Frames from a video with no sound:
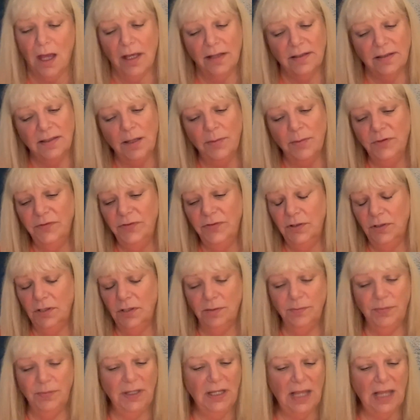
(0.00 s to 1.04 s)
some of you
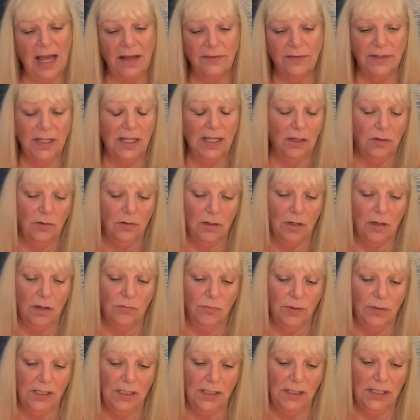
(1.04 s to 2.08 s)
could be having a
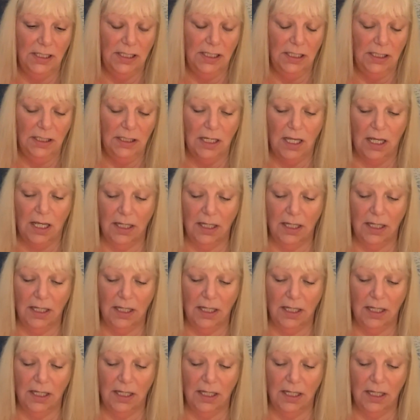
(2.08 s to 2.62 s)
really,